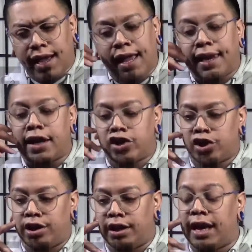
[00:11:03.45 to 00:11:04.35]
I like
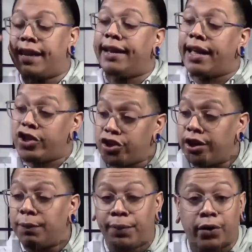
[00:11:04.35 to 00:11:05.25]
shearling, and I like
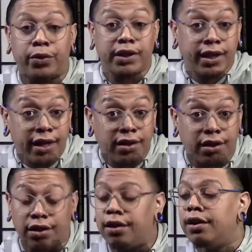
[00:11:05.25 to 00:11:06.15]
shearling paired with the
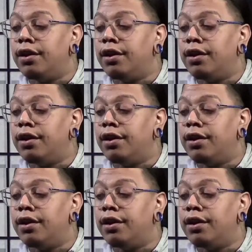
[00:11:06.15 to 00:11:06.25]
leather